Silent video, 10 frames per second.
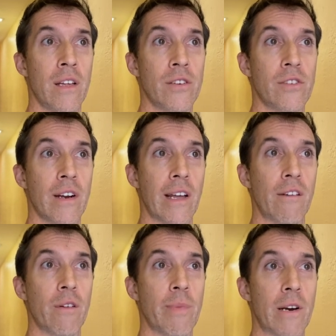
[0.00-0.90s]
try to get a
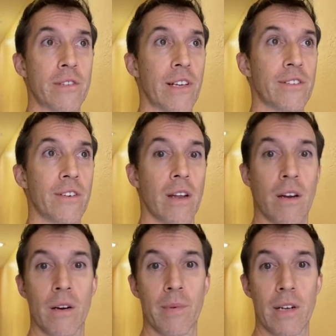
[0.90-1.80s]
repair center
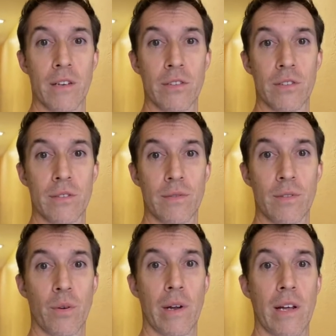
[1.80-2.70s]
here because,
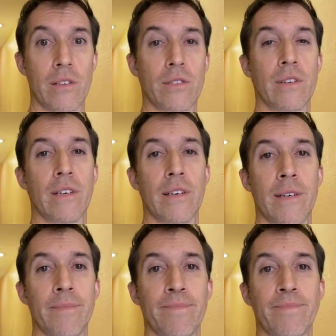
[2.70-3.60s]
quite honestly,
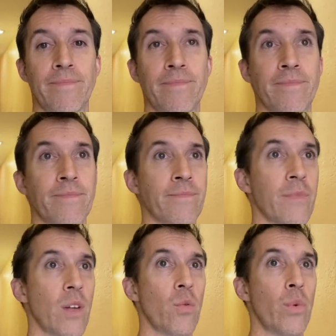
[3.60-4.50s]

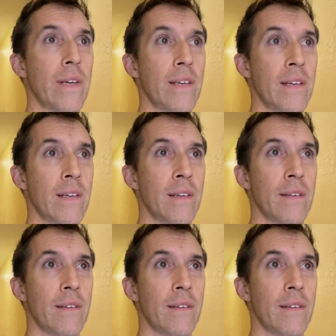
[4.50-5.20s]
we